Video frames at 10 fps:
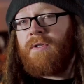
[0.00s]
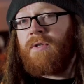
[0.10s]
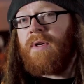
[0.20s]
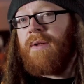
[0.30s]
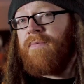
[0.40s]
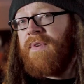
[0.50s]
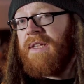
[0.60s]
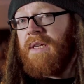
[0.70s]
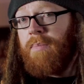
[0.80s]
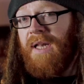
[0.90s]
to try and fill
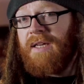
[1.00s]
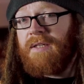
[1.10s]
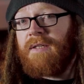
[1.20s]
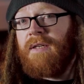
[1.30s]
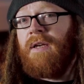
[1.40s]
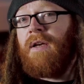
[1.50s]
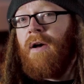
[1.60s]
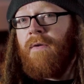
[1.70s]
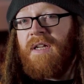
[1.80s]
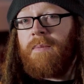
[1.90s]
in the blanks
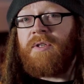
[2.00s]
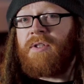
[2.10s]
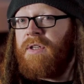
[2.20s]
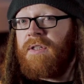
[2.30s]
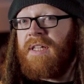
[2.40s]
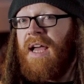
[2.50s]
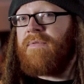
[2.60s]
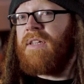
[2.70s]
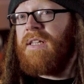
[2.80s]
of an image that doesn't have the